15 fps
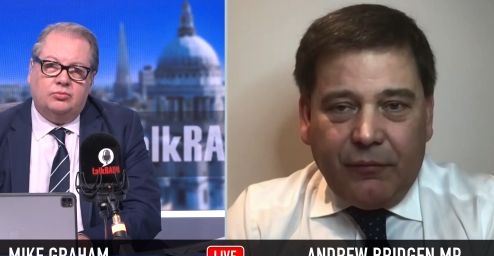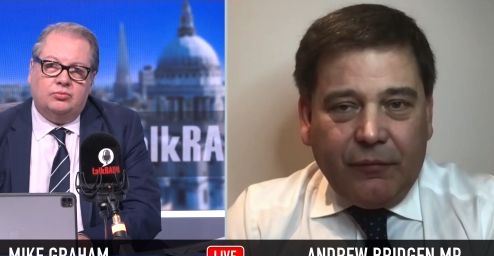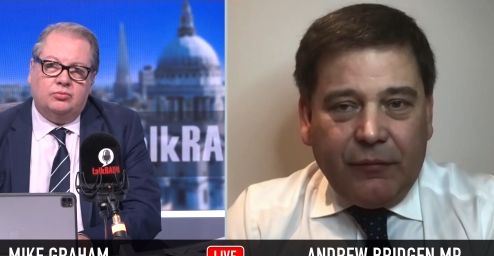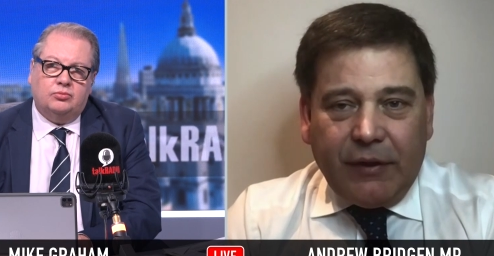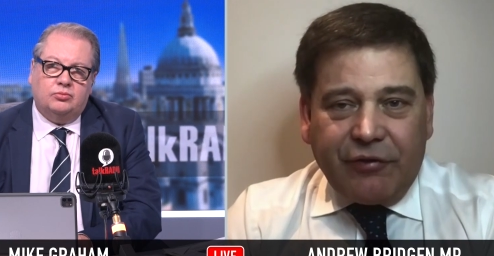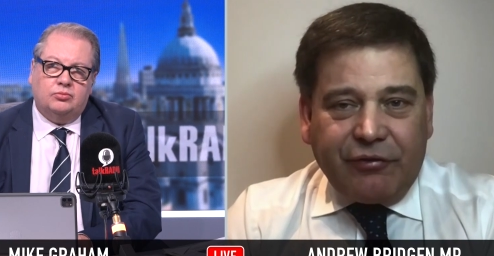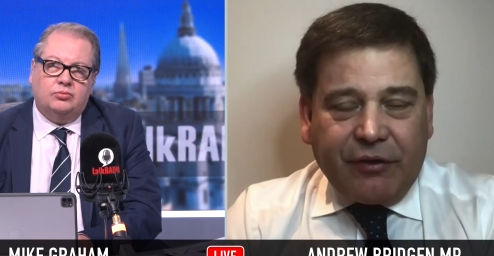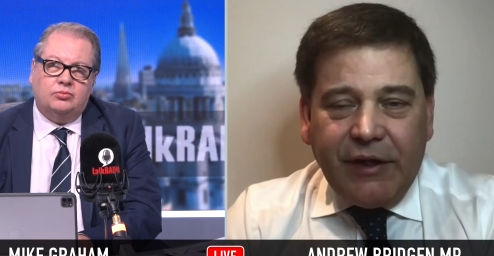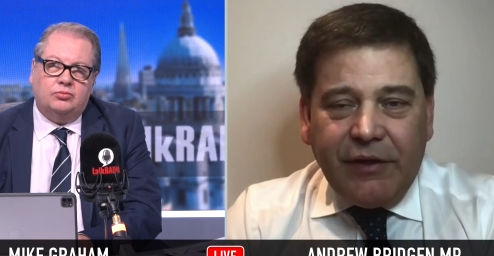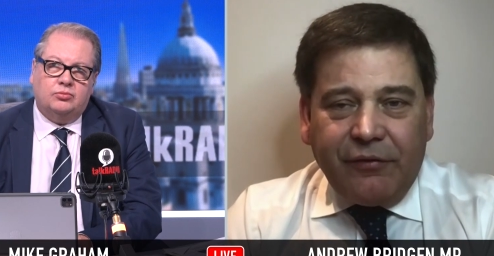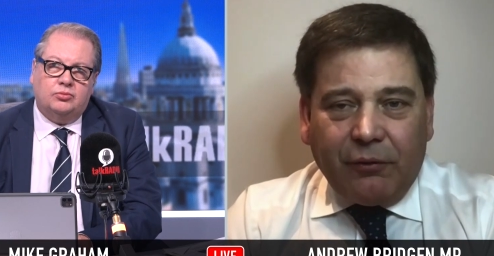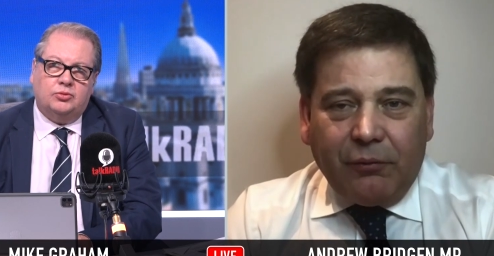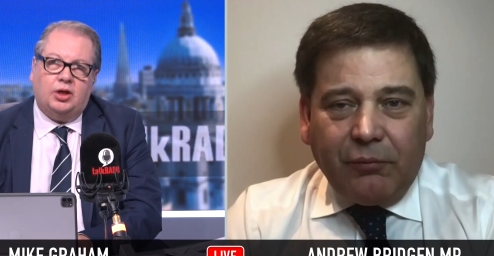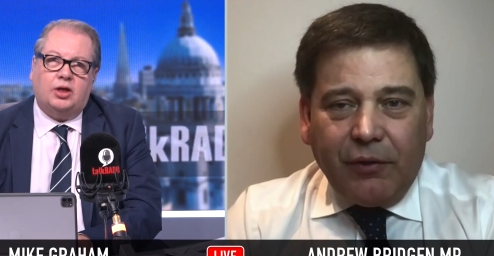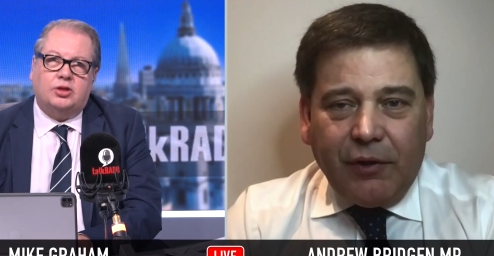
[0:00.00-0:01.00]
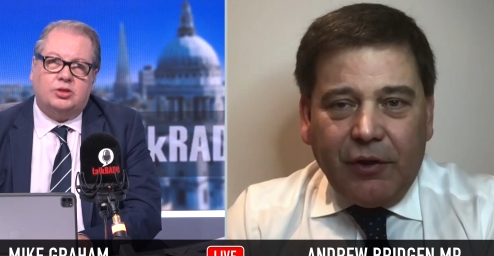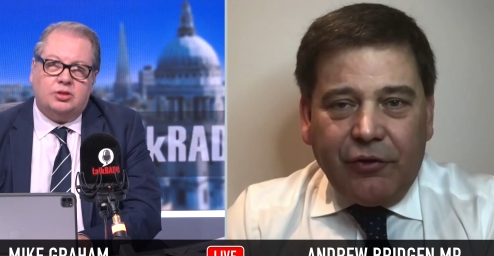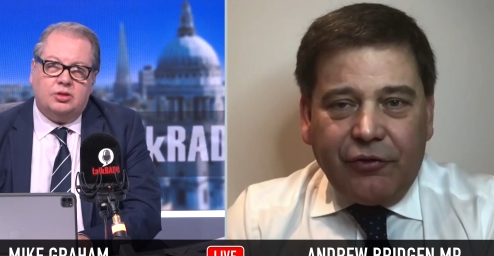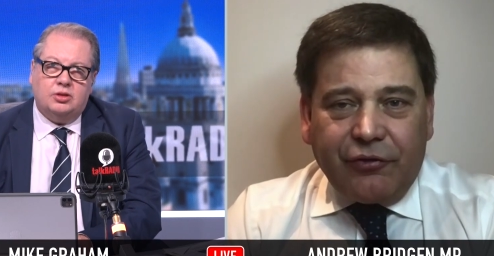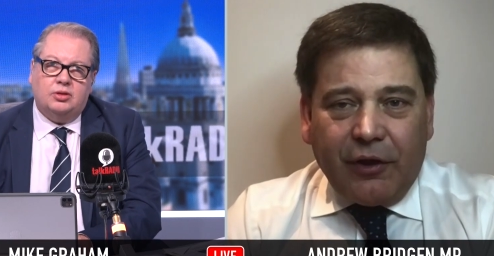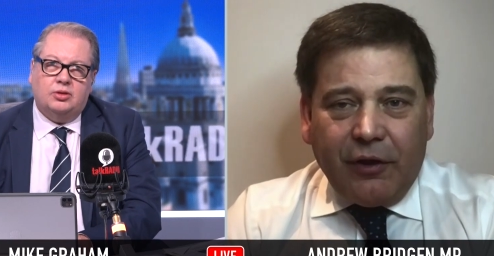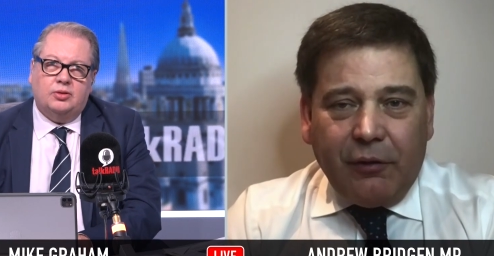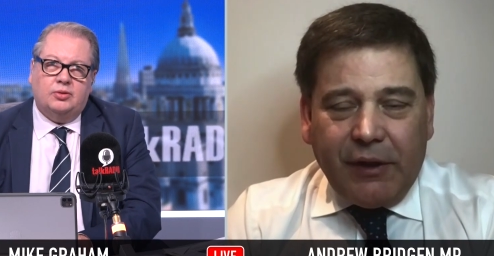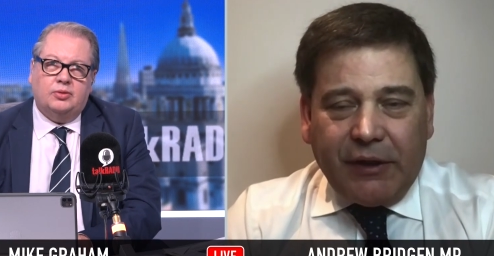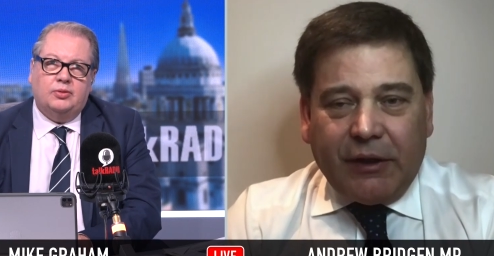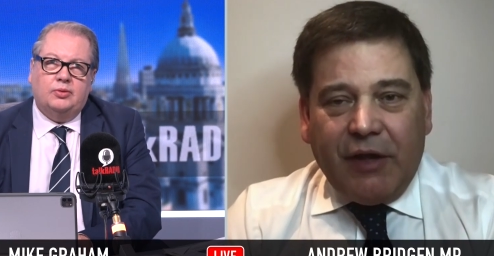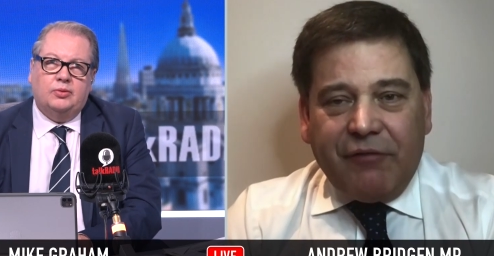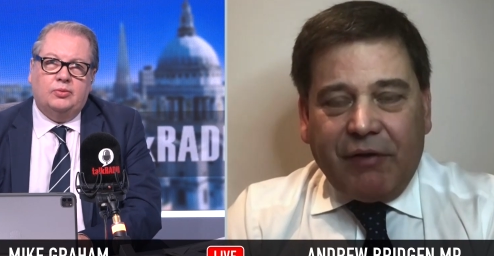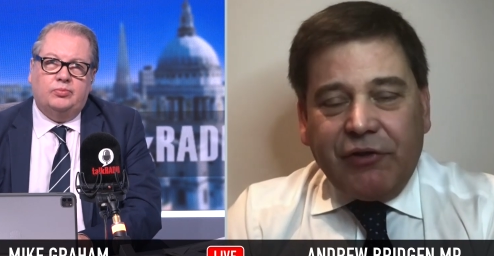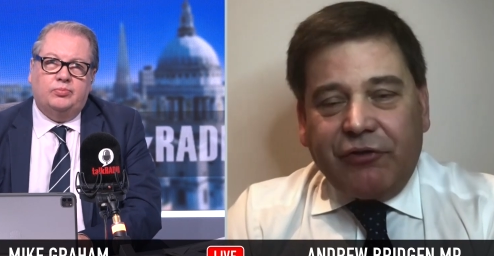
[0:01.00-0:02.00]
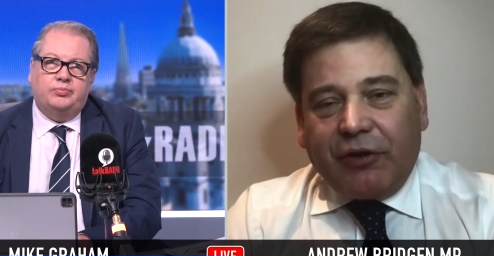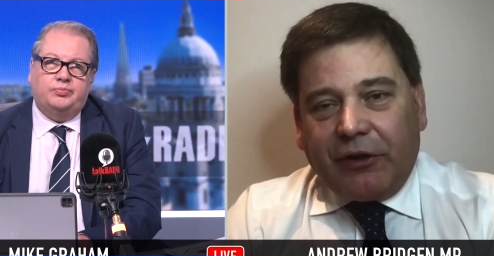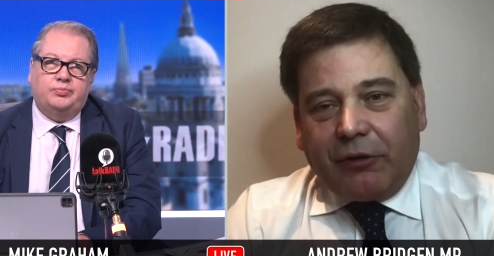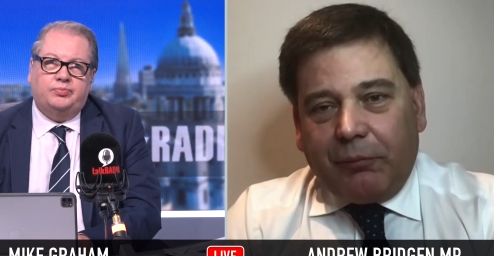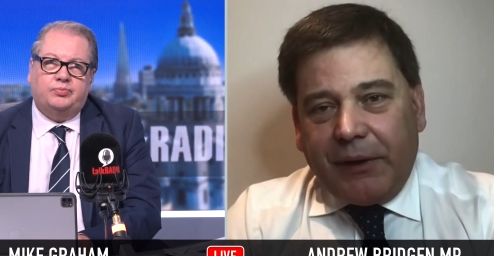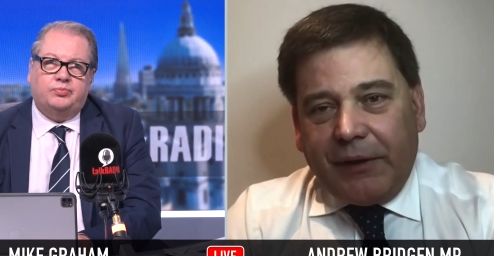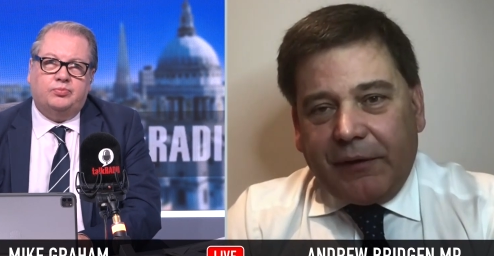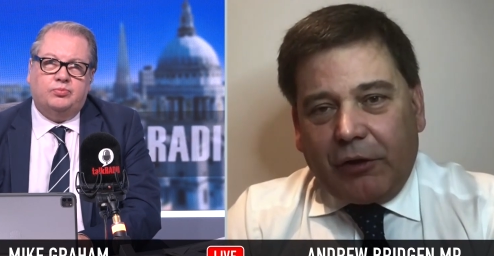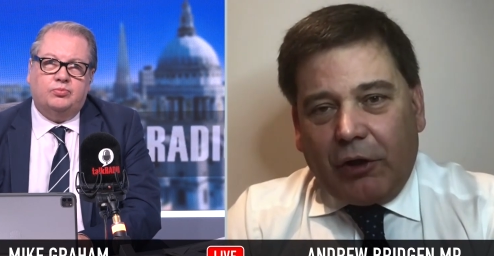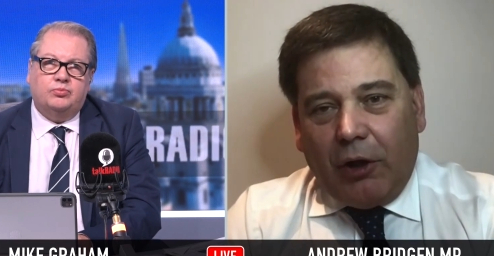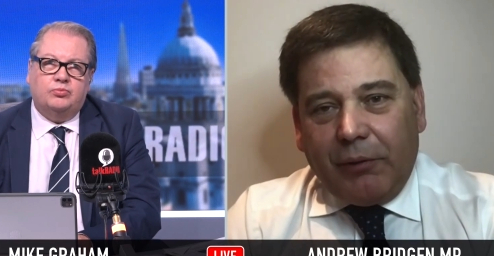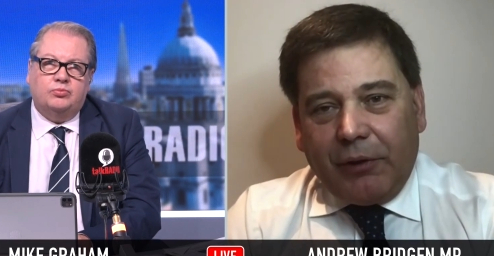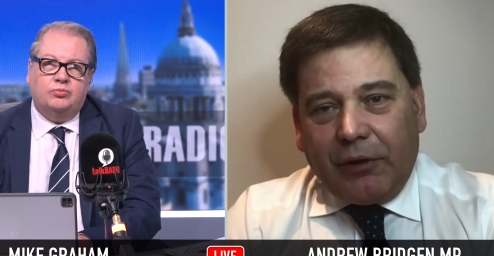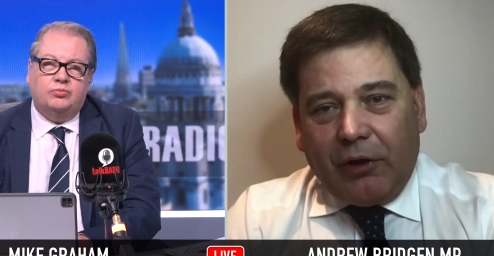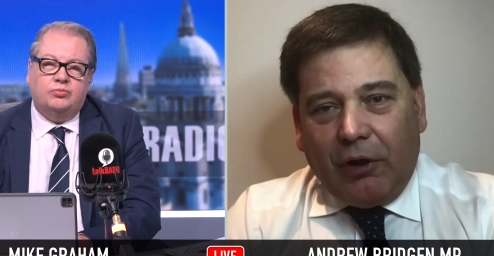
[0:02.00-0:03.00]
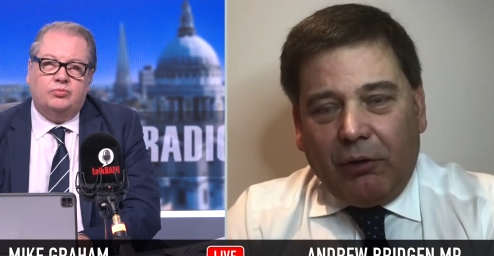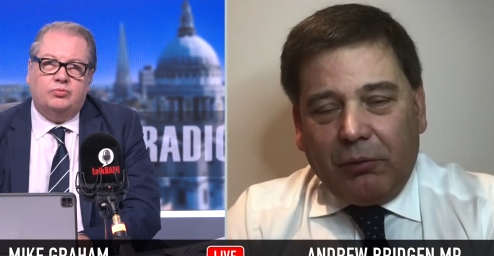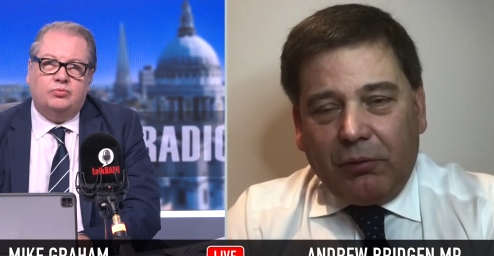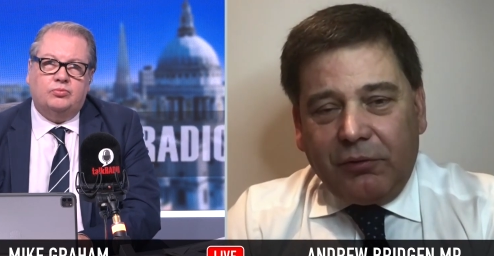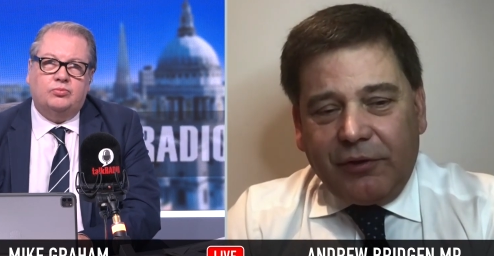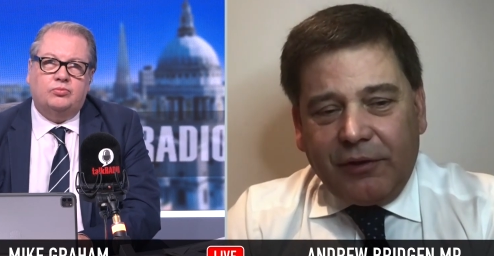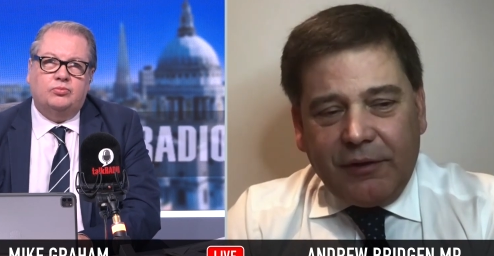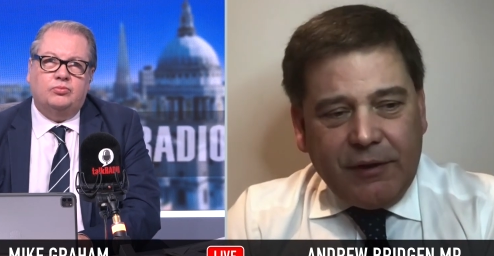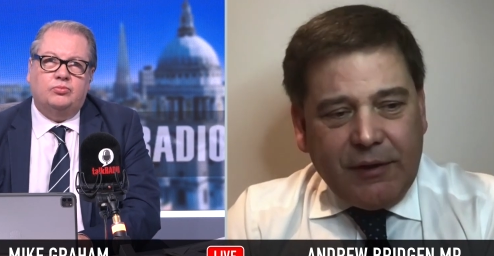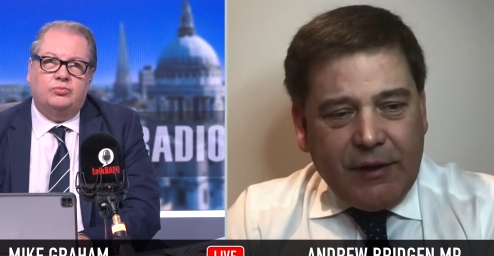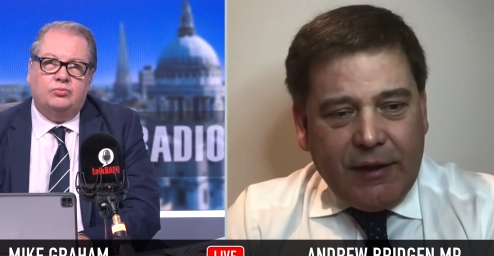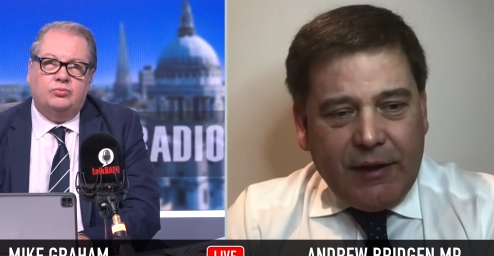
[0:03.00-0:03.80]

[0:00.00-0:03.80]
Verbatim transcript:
Speaker 1: less lethal. Yes. So it'll, eventually it'll be the common cold. Mm.